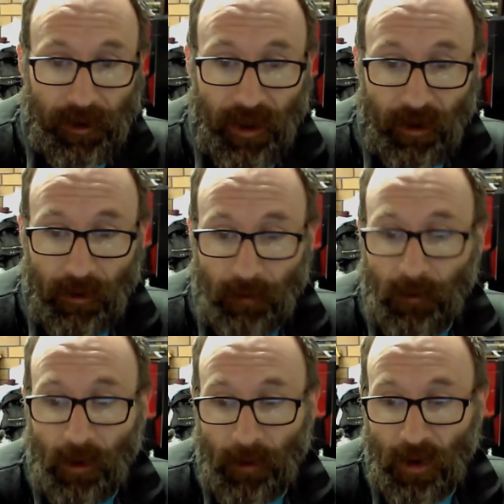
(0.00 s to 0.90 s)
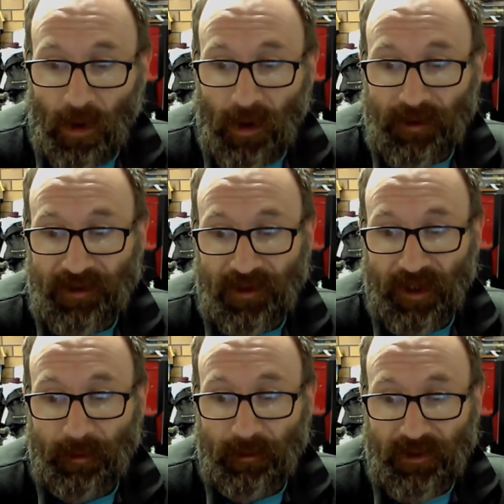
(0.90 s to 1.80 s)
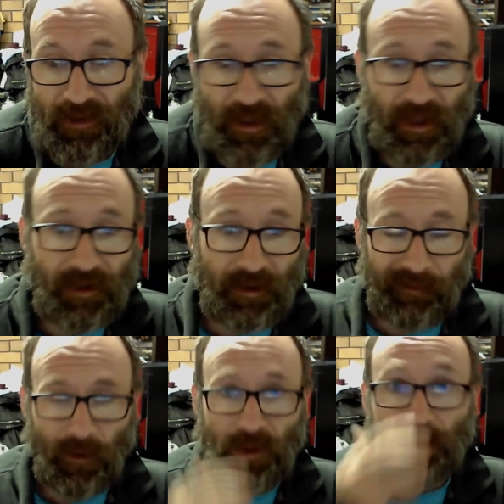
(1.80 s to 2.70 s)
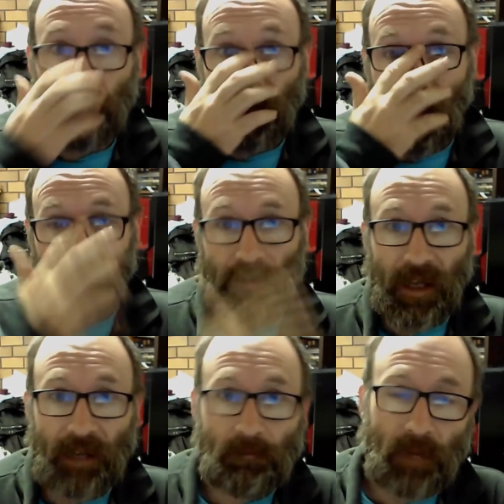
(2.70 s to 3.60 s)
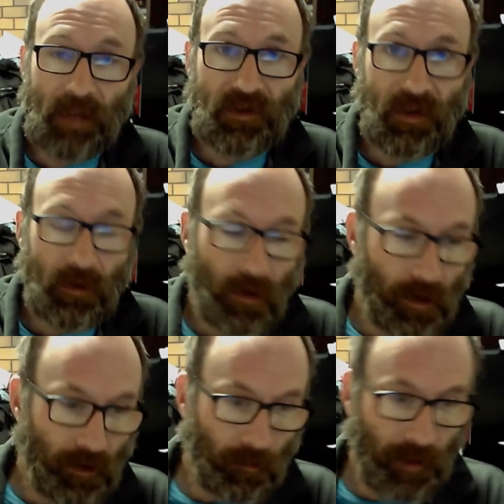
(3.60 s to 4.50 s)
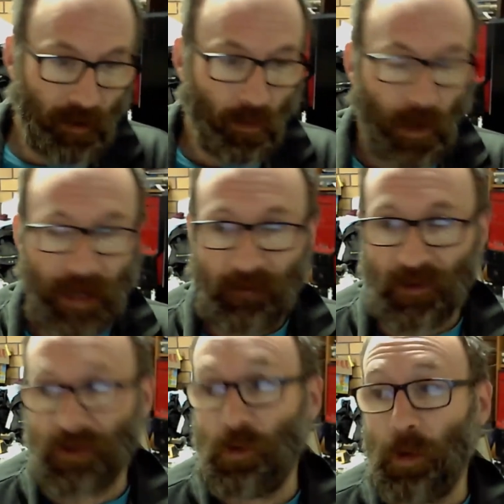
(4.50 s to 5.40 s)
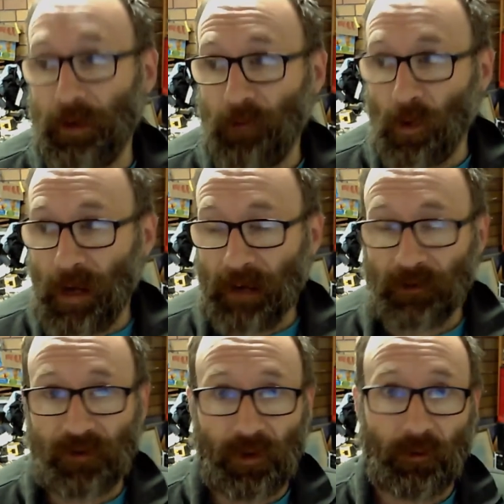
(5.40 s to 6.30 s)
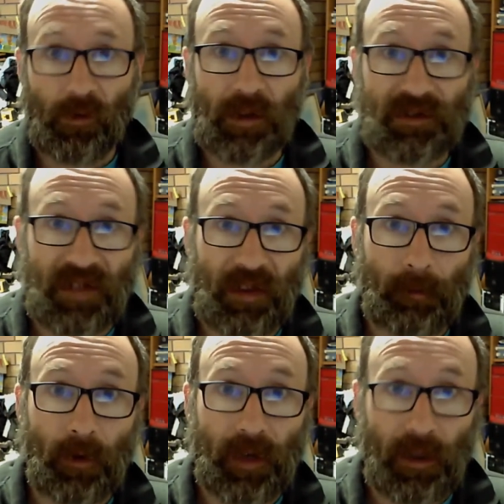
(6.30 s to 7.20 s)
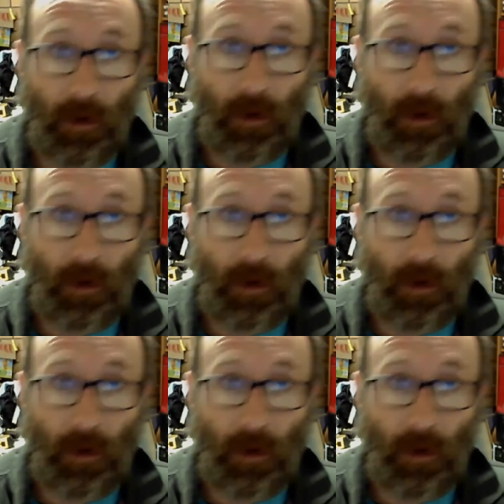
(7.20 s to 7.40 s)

you know, I'm I'm a light sleeper as it is, and if I spend the whole day in bed tonight, I'll be awake for 24 hours trying to reset the body